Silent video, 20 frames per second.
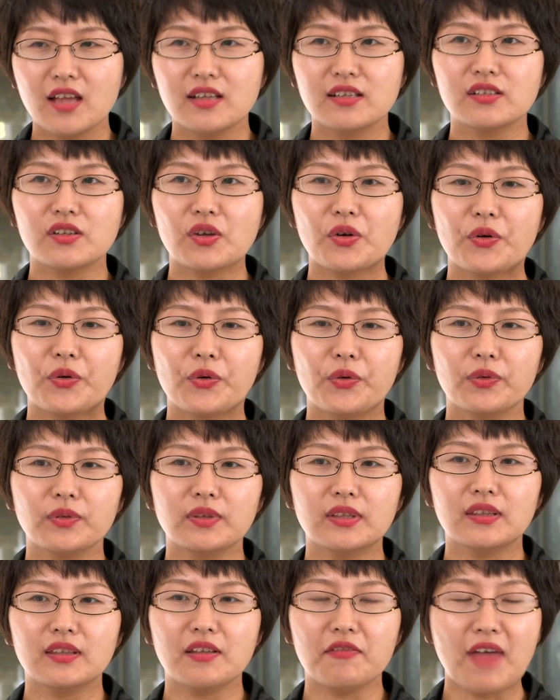
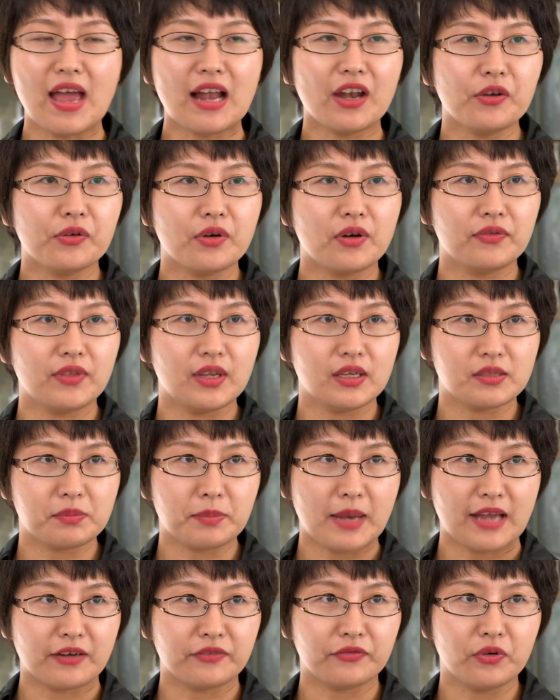So the value of this
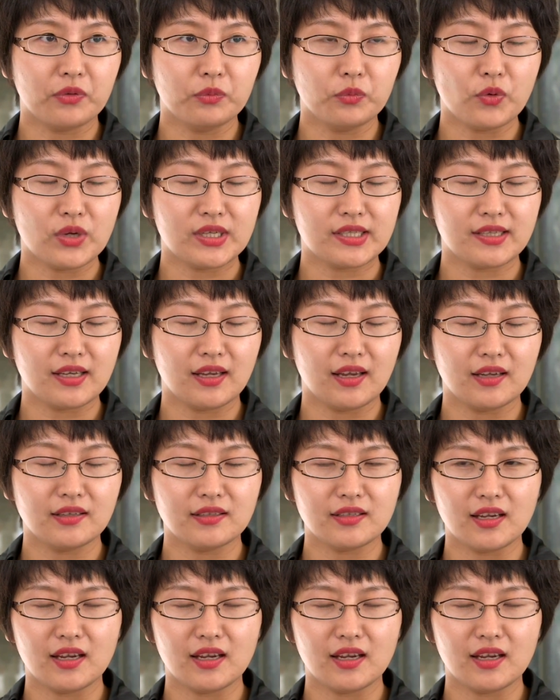platform, we said,